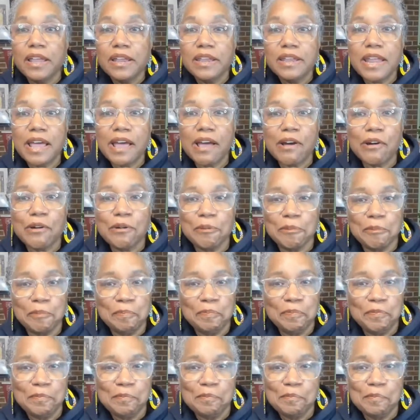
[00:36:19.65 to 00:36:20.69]
Now,
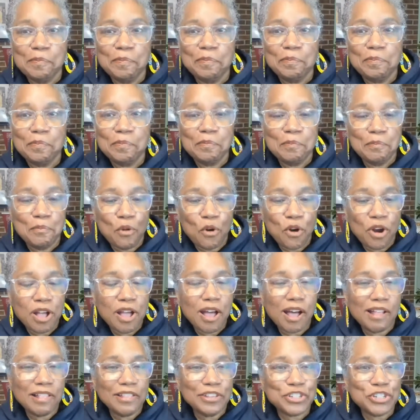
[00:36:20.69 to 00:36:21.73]
more
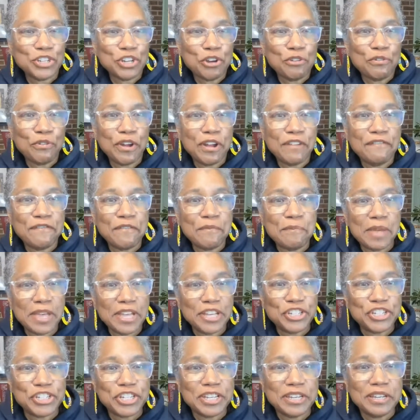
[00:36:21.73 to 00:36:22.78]
college and career
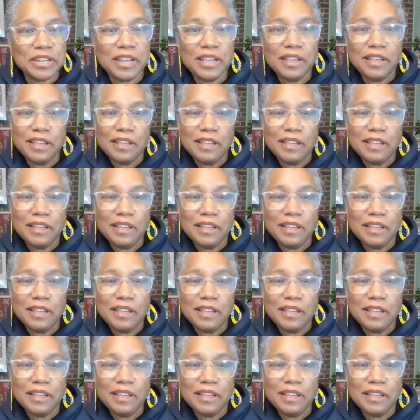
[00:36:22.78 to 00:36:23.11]
information,